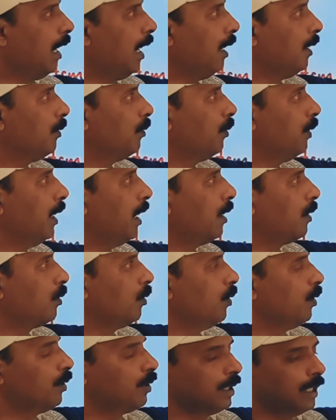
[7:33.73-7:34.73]
and we are
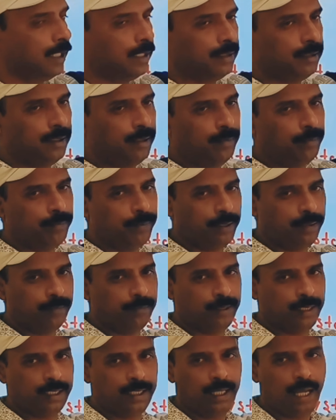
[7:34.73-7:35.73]
going to get the
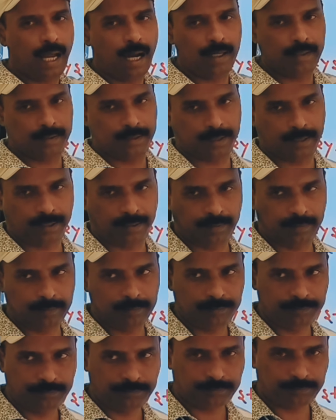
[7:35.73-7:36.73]
pulmonary artery.
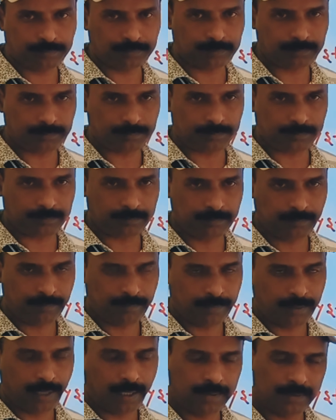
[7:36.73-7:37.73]

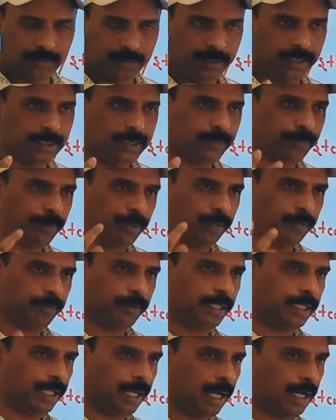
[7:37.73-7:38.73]
And these
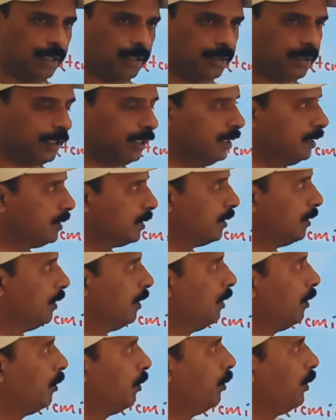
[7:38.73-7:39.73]
pulmonary arteries
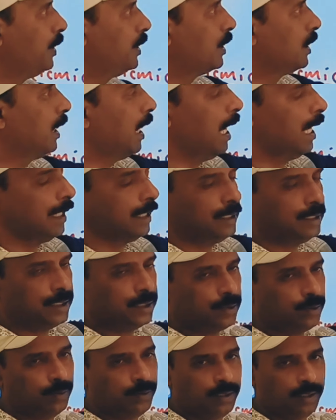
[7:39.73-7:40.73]
which
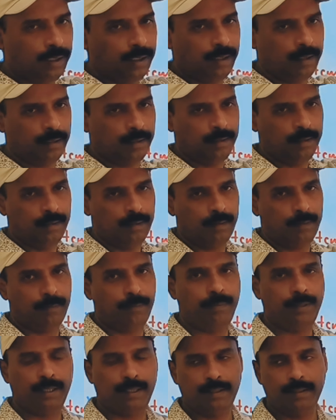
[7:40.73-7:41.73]
carries to the
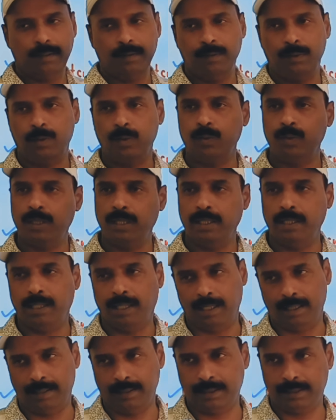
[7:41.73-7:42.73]
blood to the
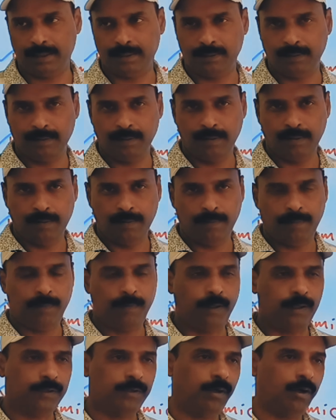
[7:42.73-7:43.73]
lungs
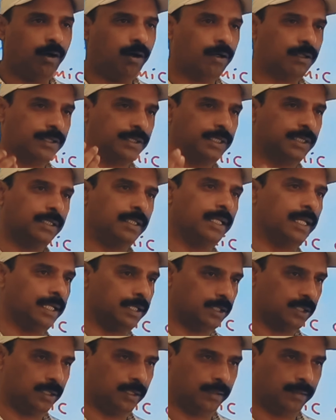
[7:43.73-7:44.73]
for the
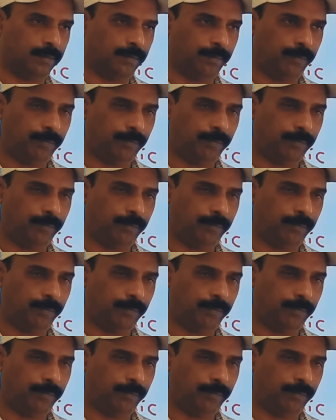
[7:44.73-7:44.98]
oxygenation.